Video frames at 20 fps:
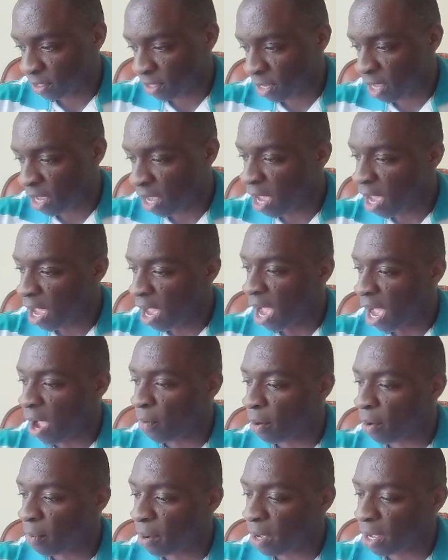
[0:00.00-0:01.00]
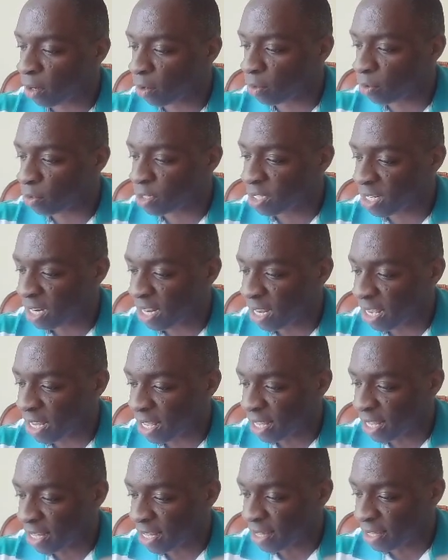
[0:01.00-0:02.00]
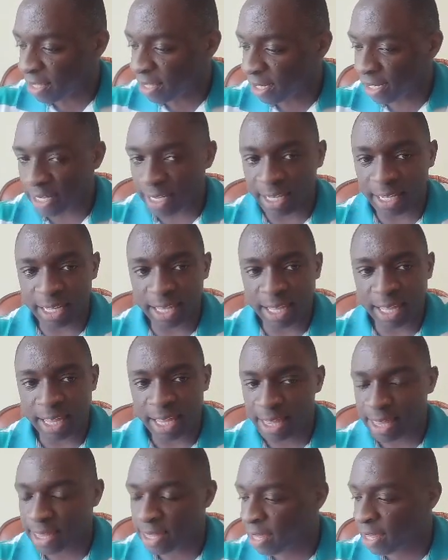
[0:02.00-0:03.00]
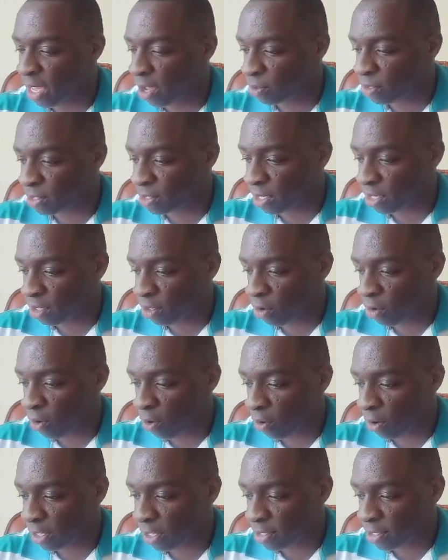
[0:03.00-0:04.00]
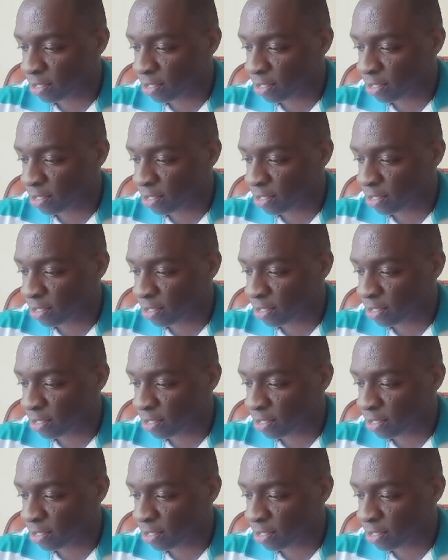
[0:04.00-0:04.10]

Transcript: How about 3,000 coins?